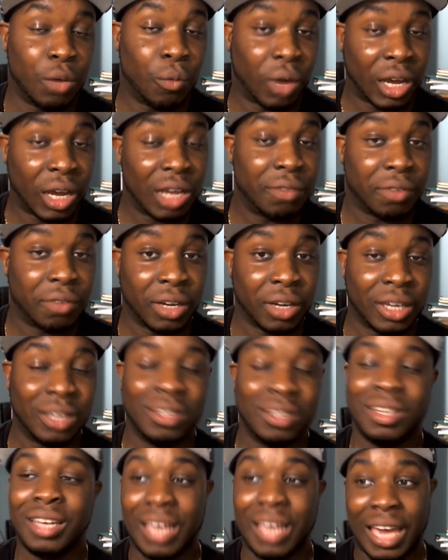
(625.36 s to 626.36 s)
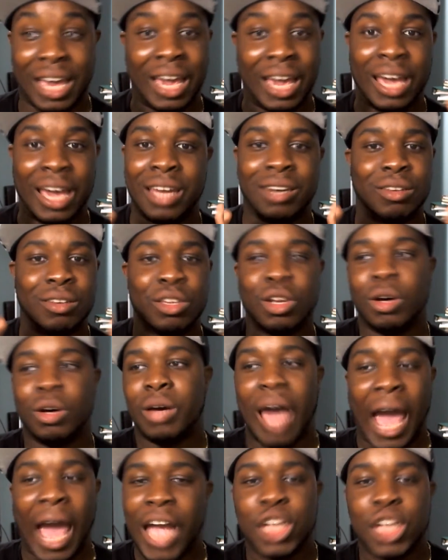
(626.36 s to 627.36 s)
Reverie, and
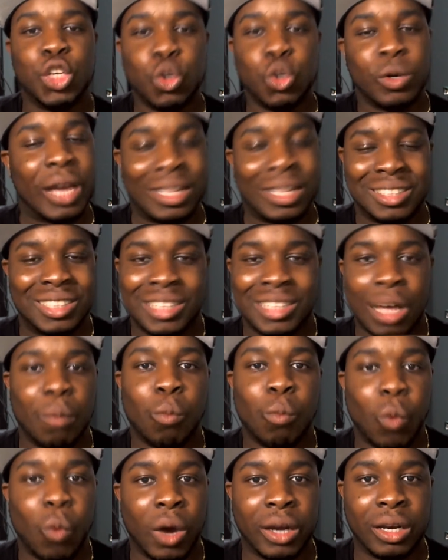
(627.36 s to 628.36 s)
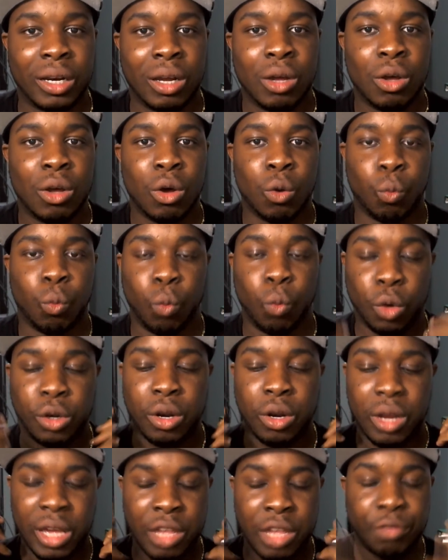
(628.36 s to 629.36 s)
I knew that someone
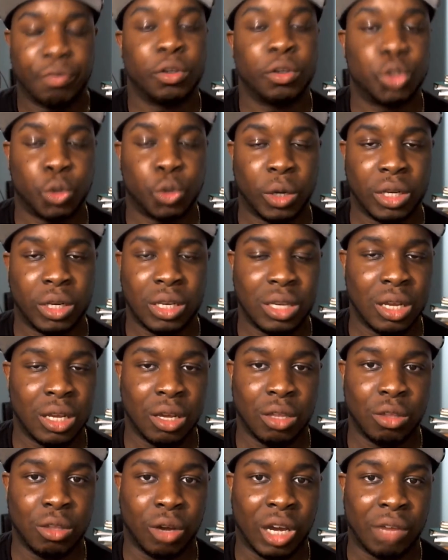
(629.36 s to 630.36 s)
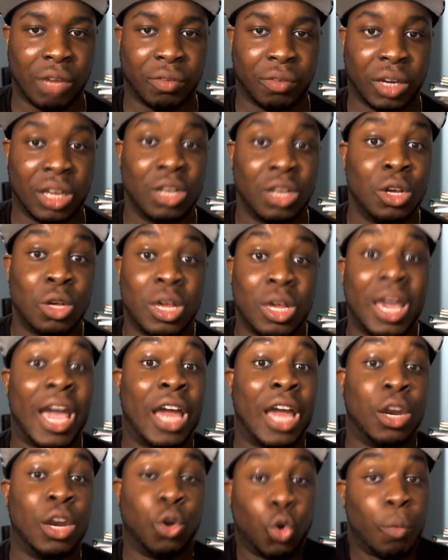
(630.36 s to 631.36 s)
would infiltrate the Reverie,
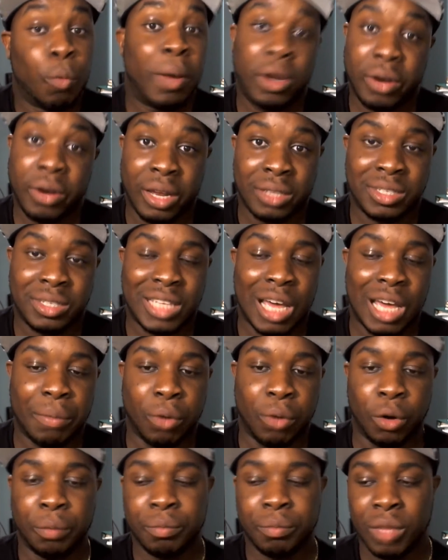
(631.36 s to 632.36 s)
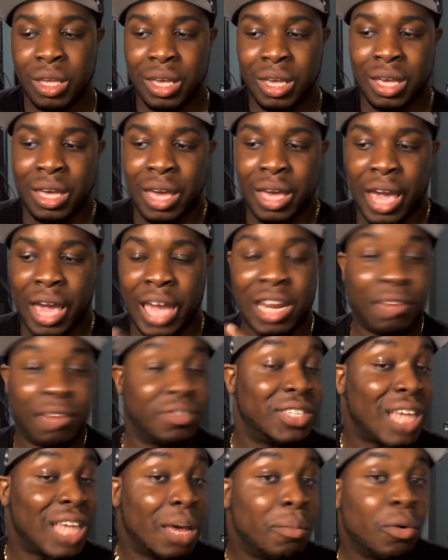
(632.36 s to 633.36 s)
and who better than Sabo? And if
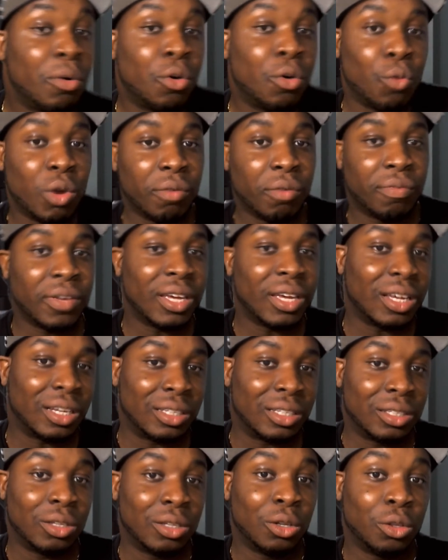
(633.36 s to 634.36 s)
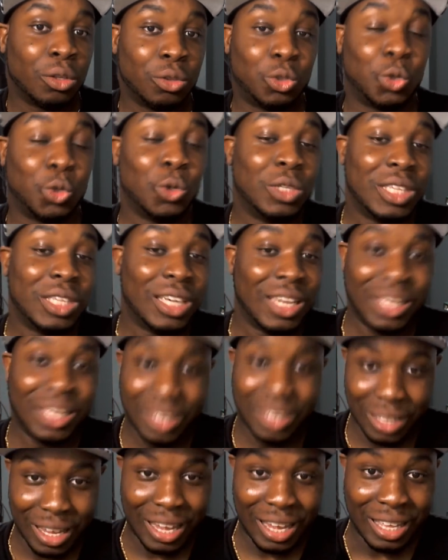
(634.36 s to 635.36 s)
Sabo revealed to
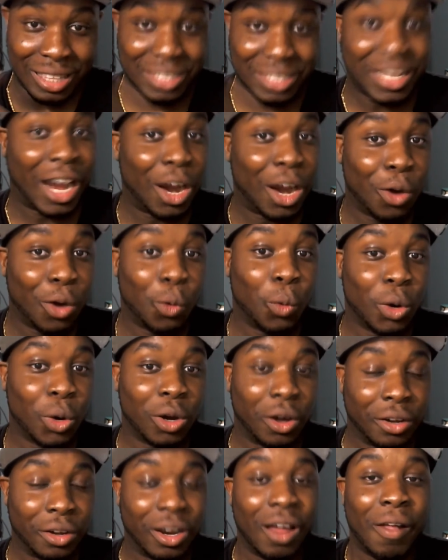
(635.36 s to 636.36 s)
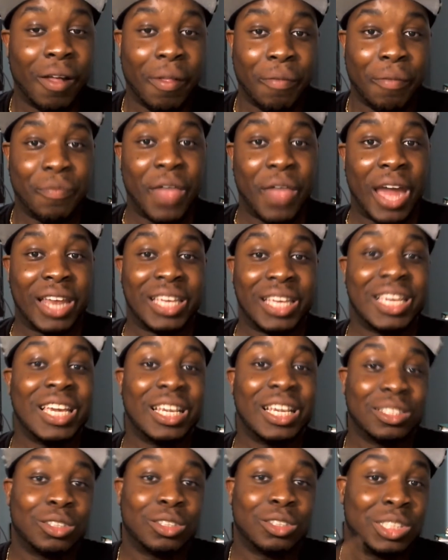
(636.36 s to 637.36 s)
the entire world that he
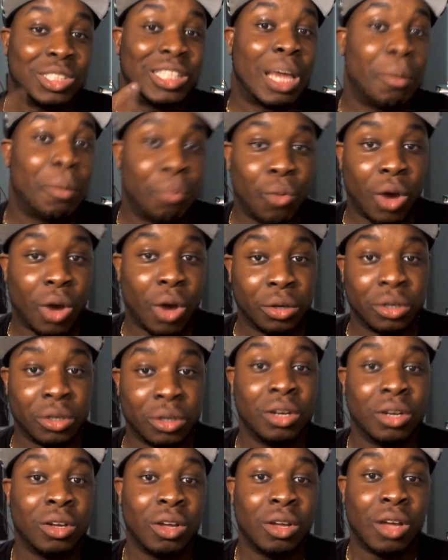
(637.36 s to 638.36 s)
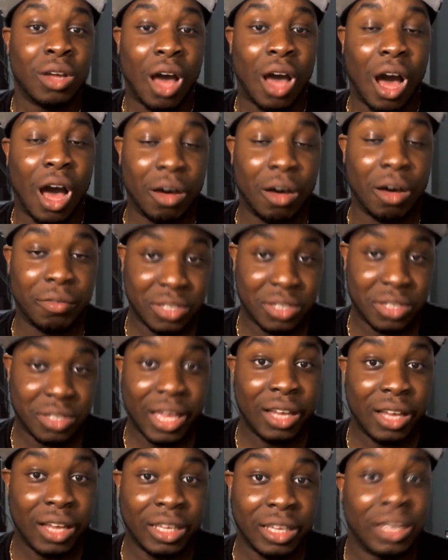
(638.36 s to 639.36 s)
is the stepbrother of
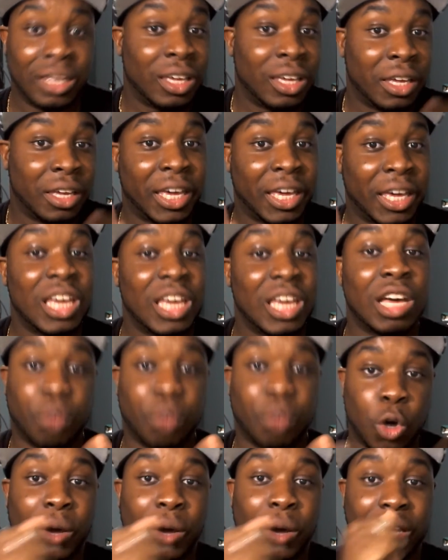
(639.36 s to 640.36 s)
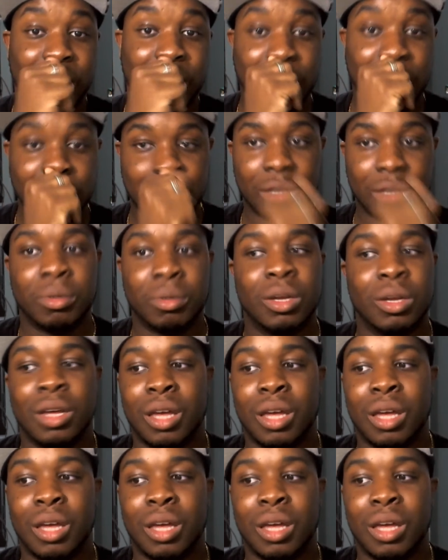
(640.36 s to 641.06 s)
Stelly, king of Goa Kingdom,